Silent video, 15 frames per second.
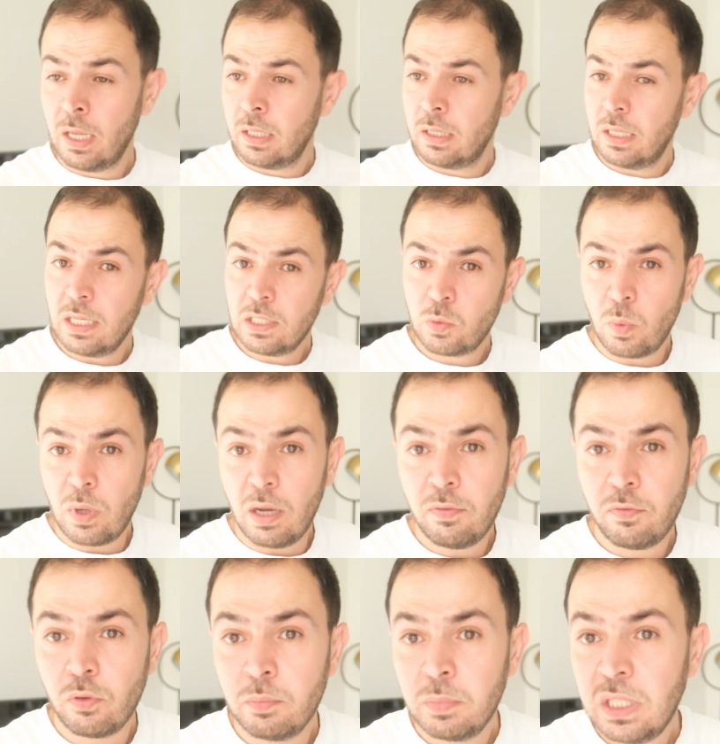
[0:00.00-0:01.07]
That's why
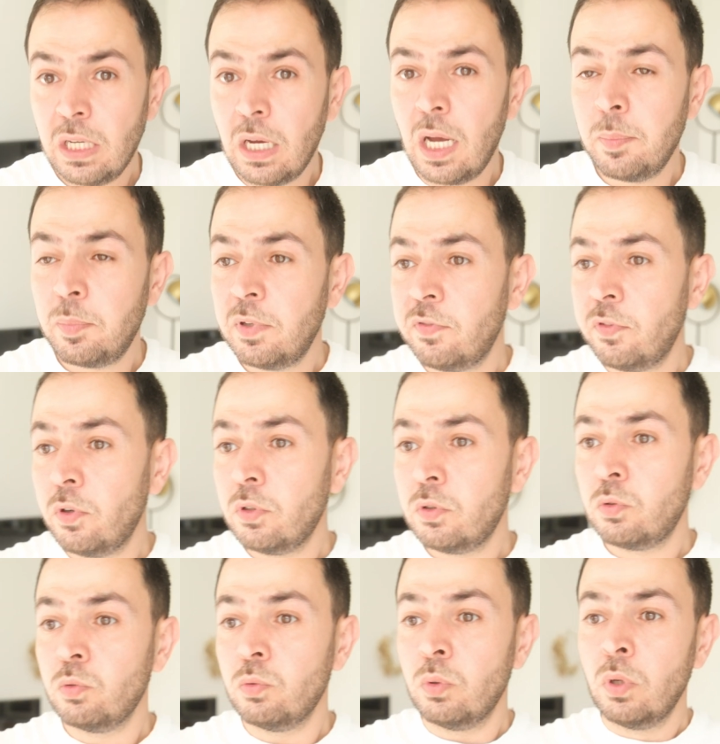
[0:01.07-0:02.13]
for me, I prefer
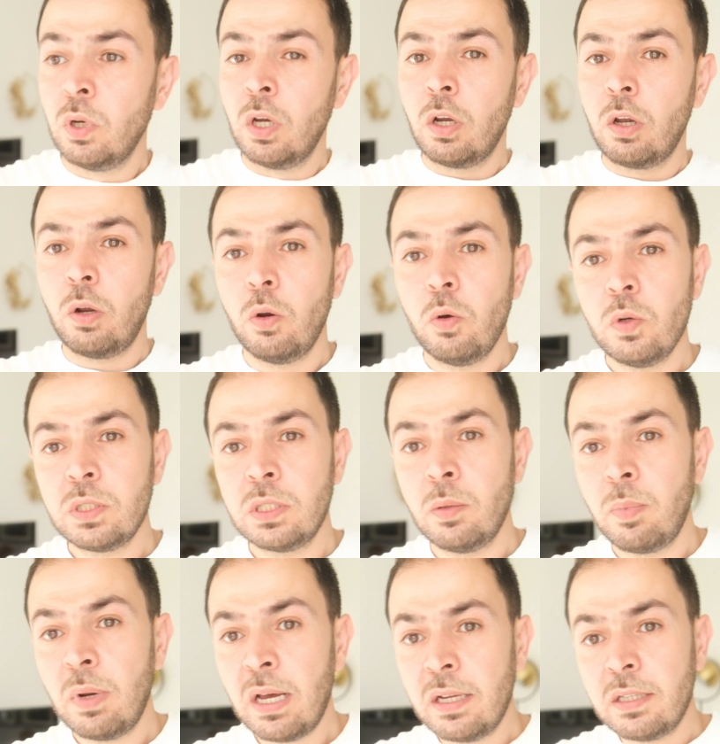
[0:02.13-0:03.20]
to close the
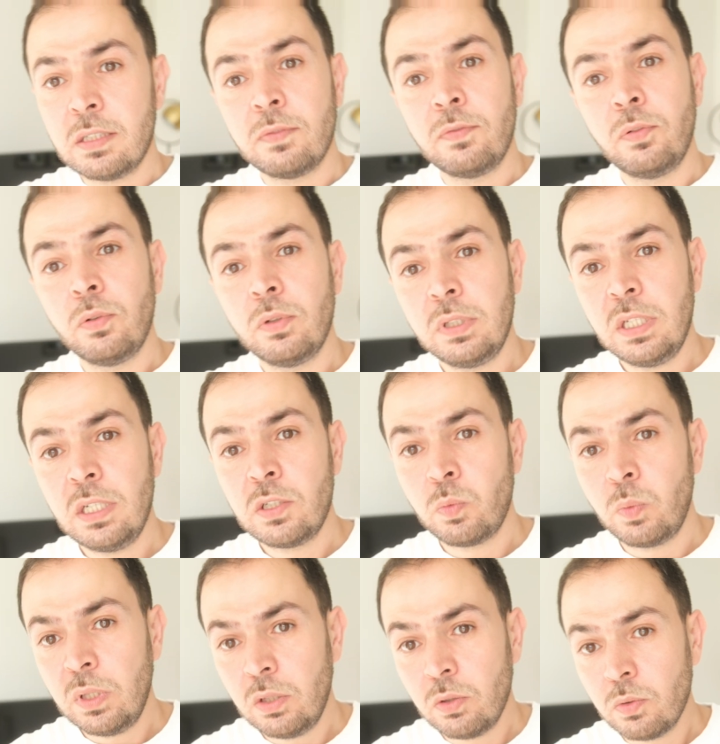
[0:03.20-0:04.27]
blinds for these
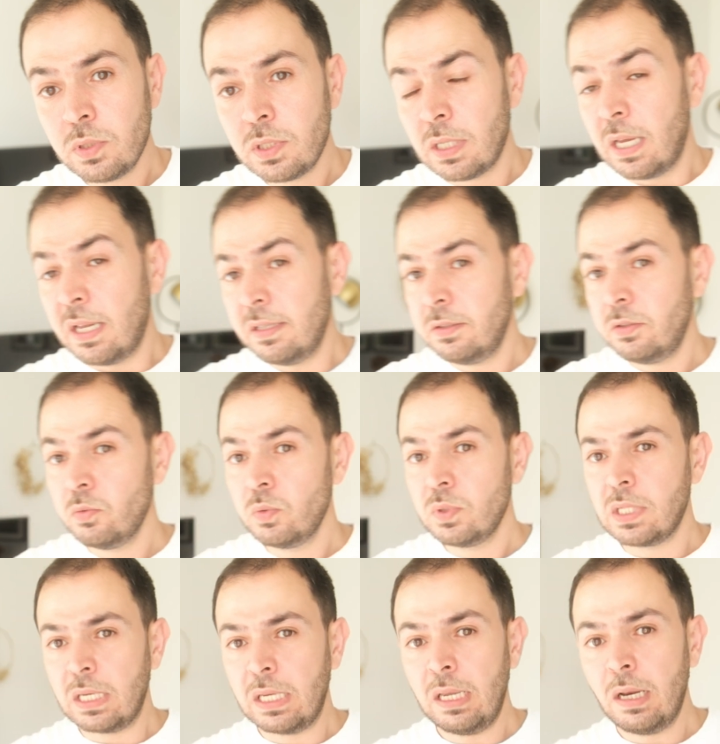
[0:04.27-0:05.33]
windows and use
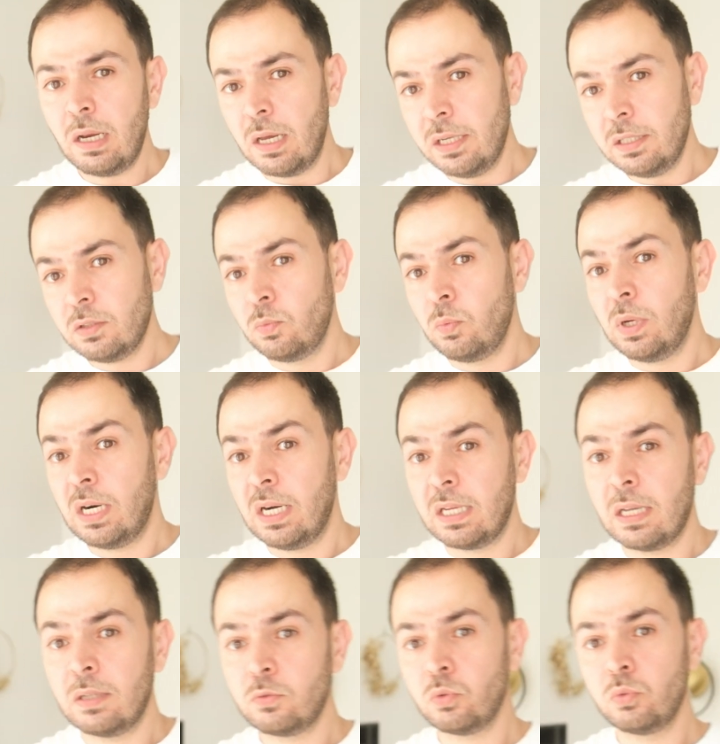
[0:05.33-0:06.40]
a key light where I
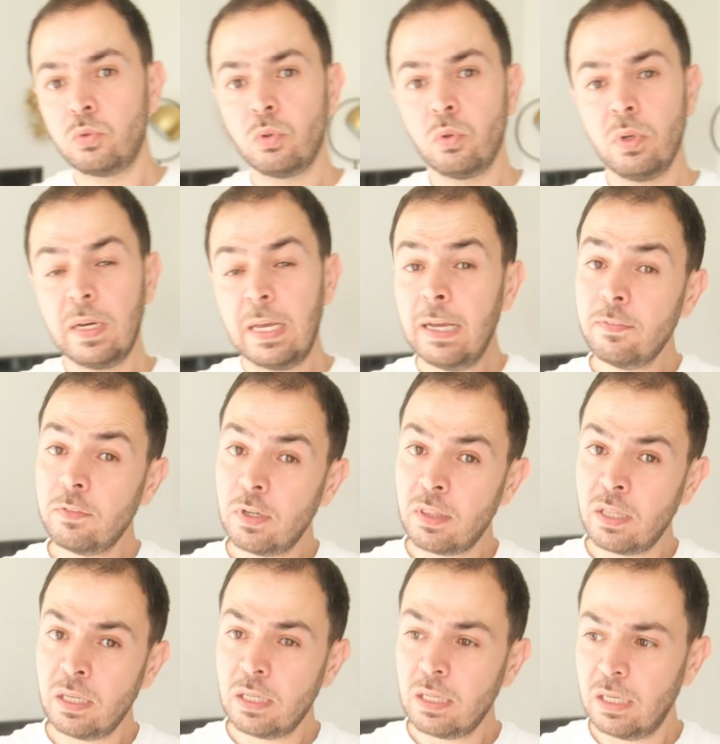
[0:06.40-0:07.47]
can control
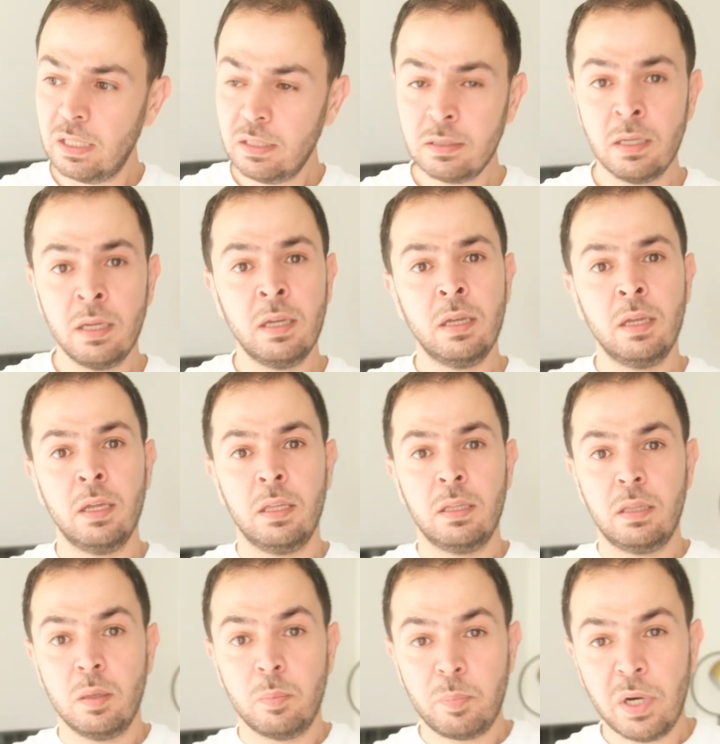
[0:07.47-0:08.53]
everything in it:
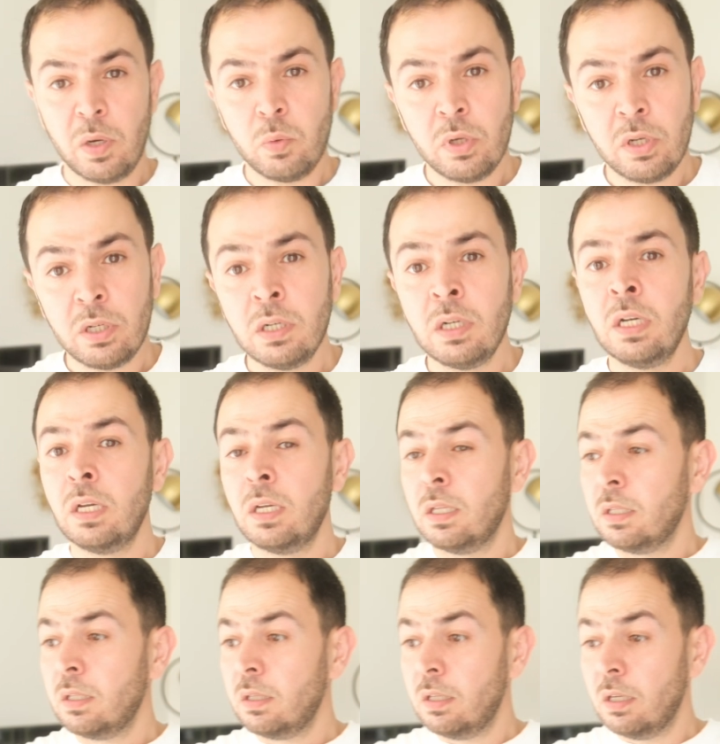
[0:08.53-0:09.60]
the power,
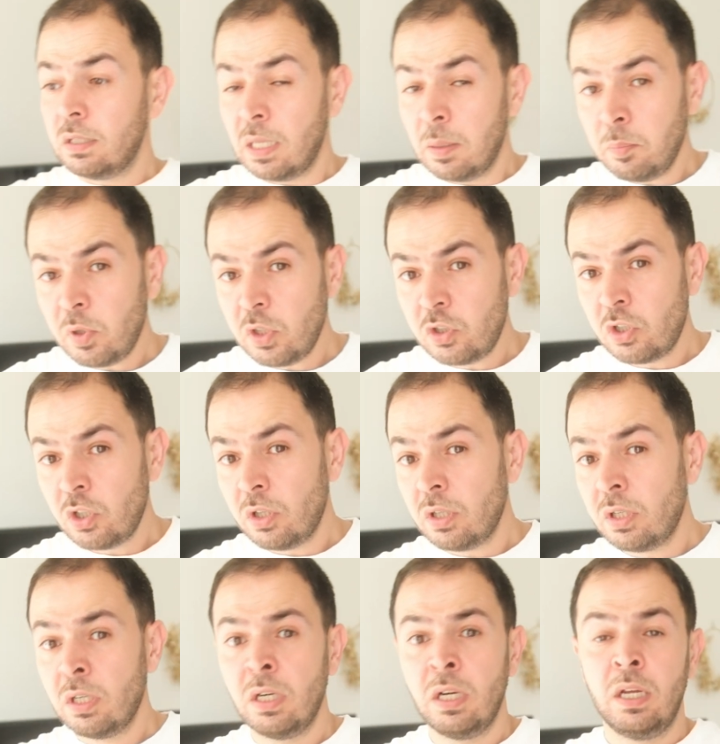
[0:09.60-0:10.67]
the
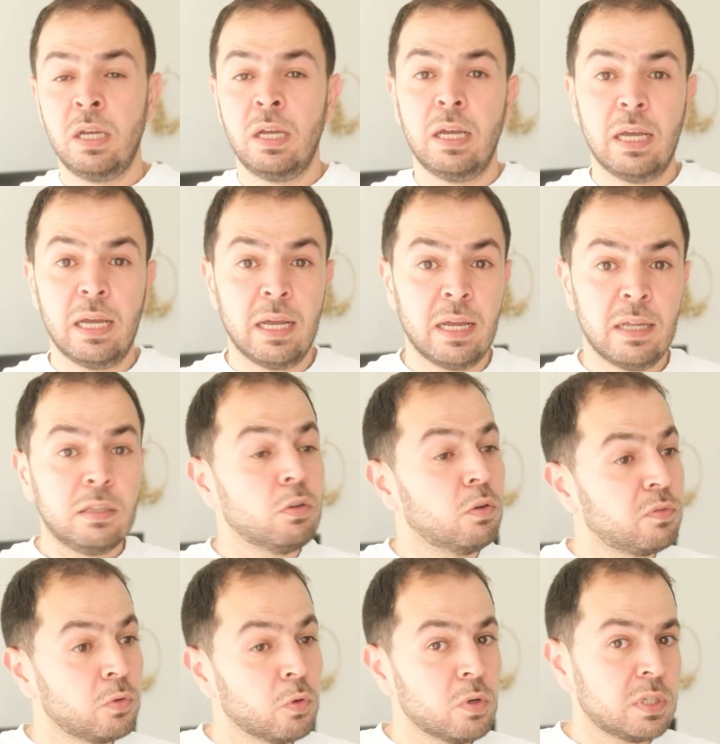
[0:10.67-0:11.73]
temperature, and
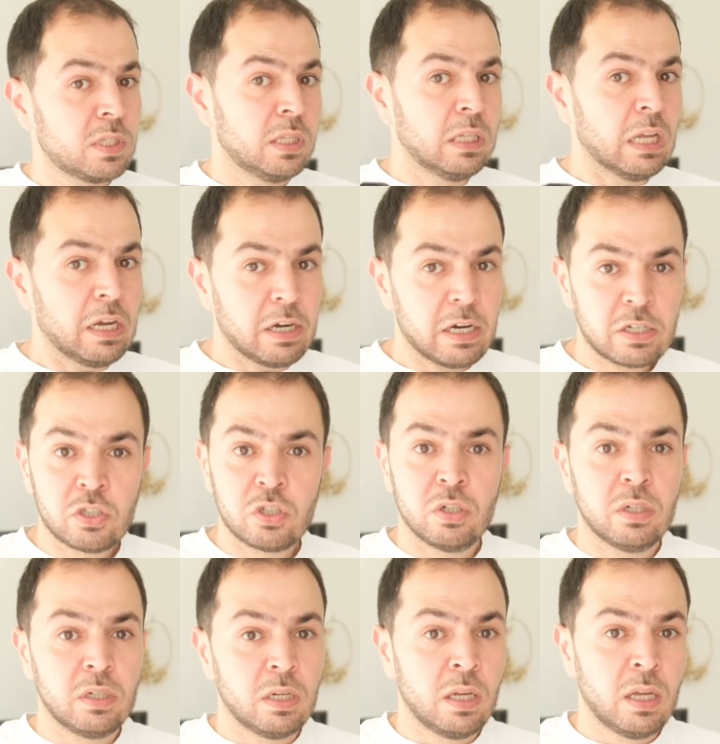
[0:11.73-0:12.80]
of course the
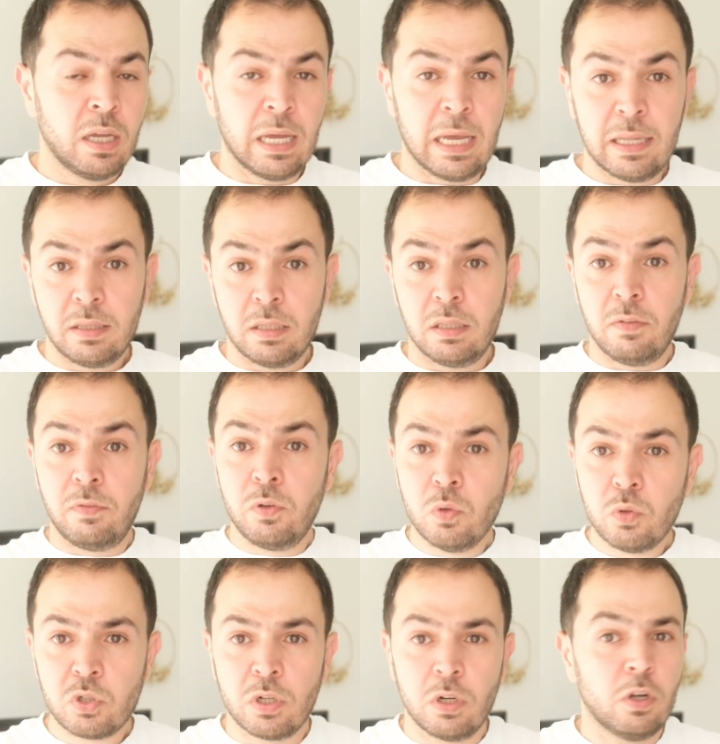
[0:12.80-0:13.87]
direction and the
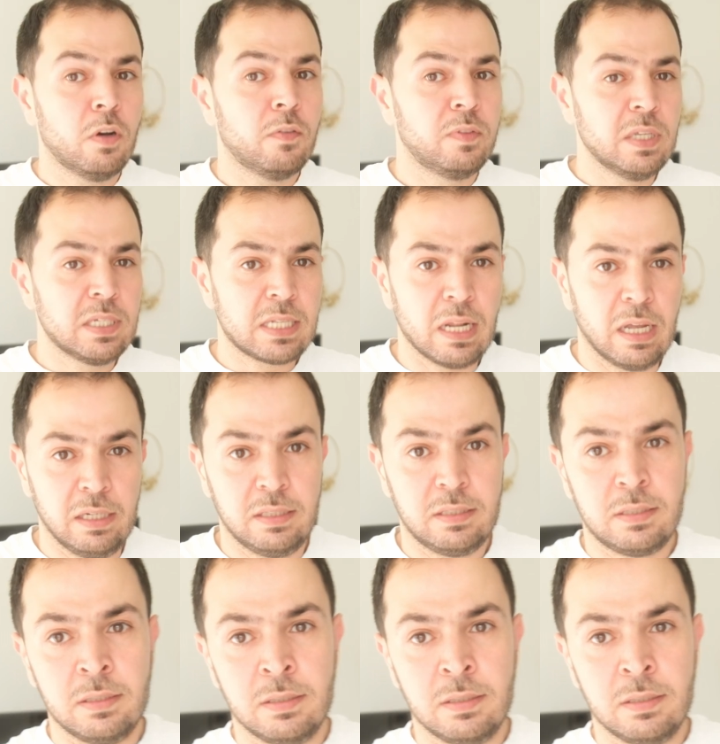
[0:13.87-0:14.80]
diffusion of this light.